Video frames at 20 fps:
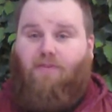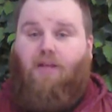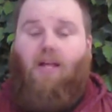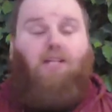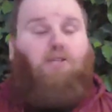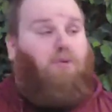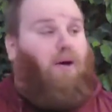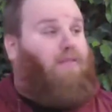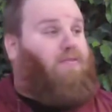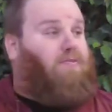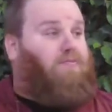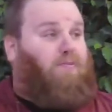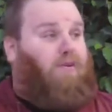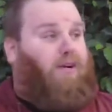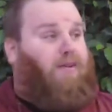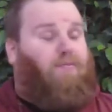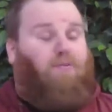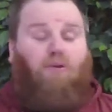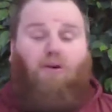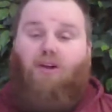And 12 is a
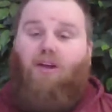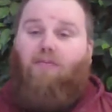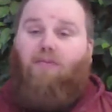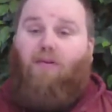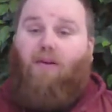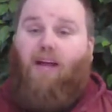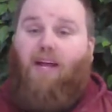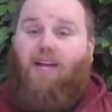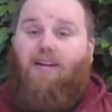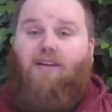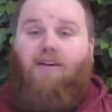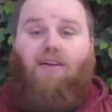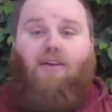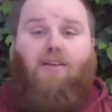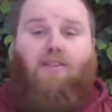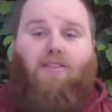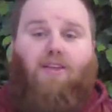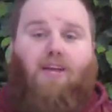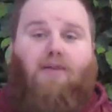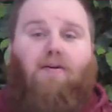pretty important number, right?
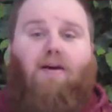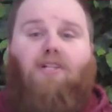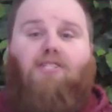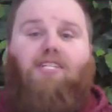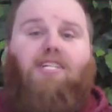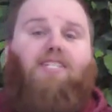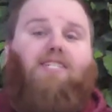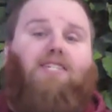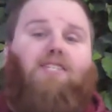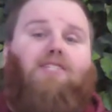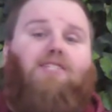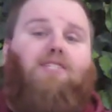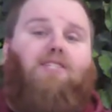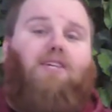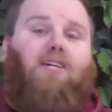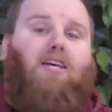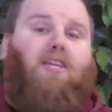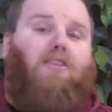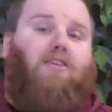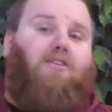Think about Jesus
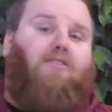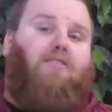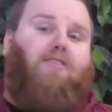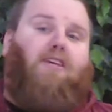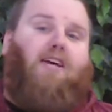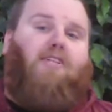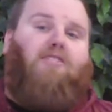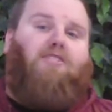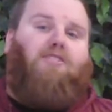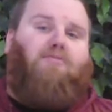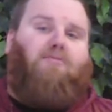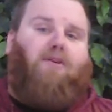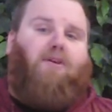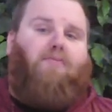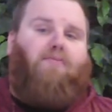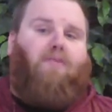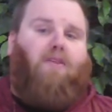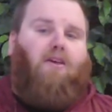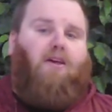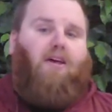in the New
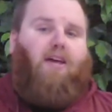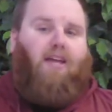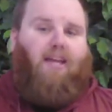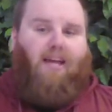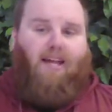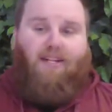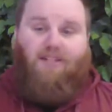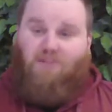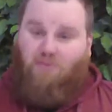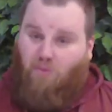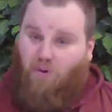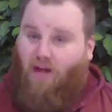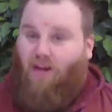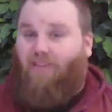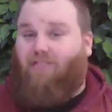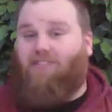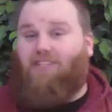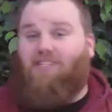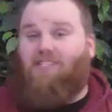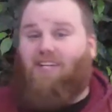Testament. He had
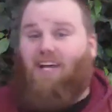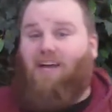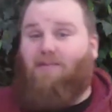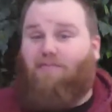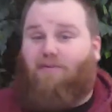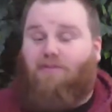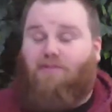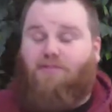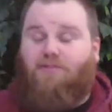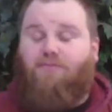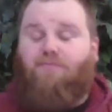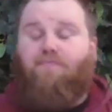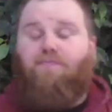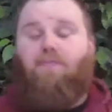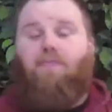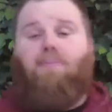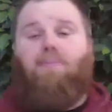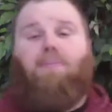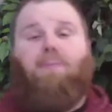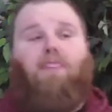12 disciples.
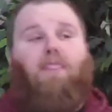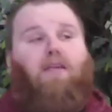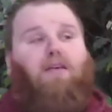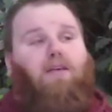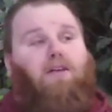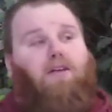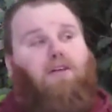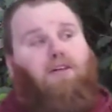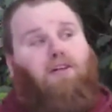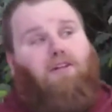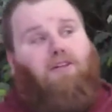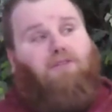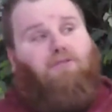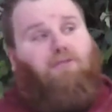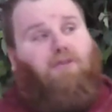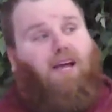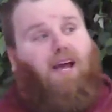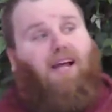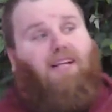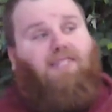So
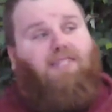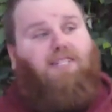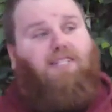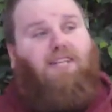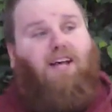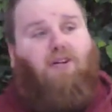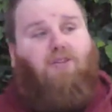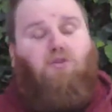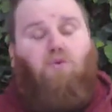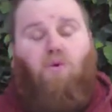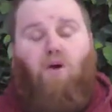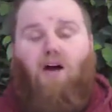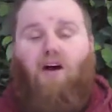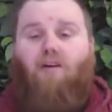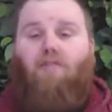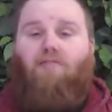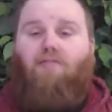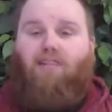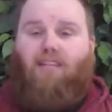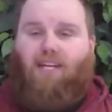God sends out
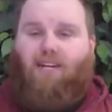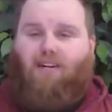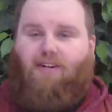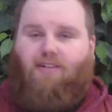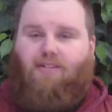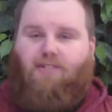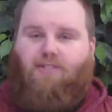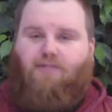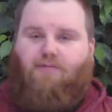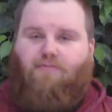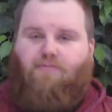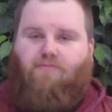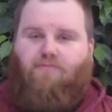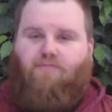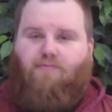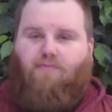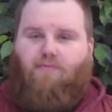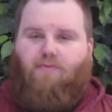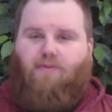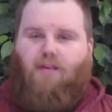12 leaders.
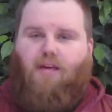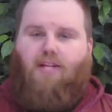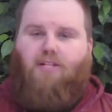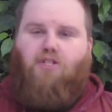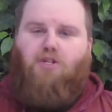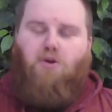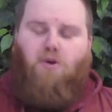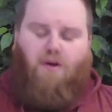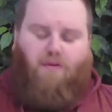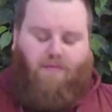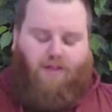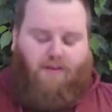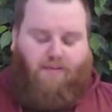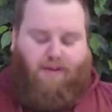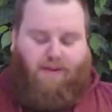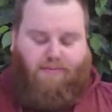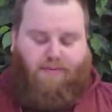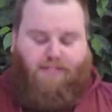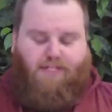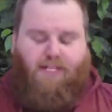And two of them
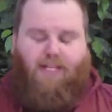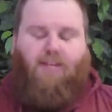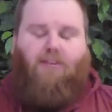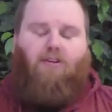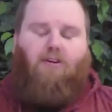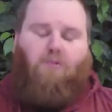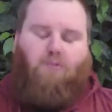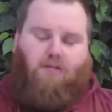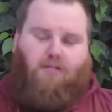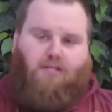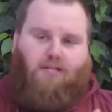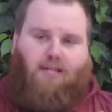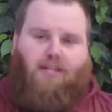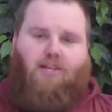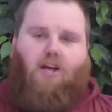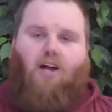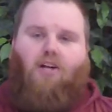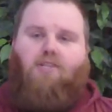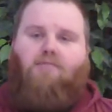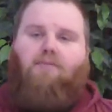in particular, which they
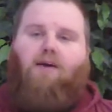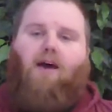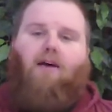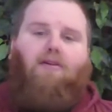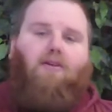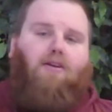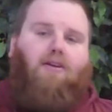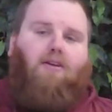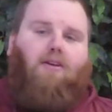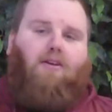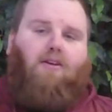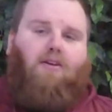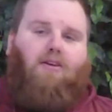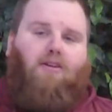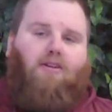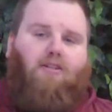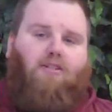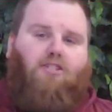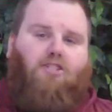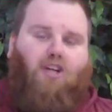talked about,
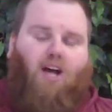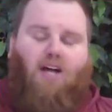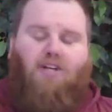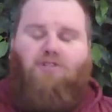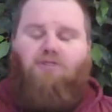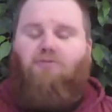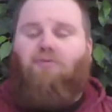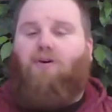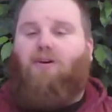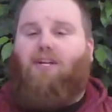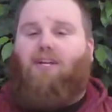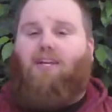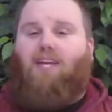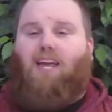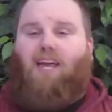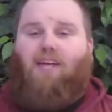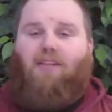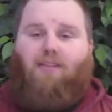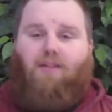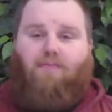Joshua and
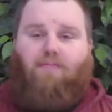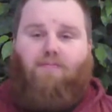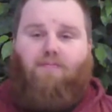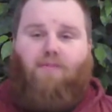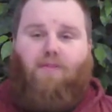Caleb.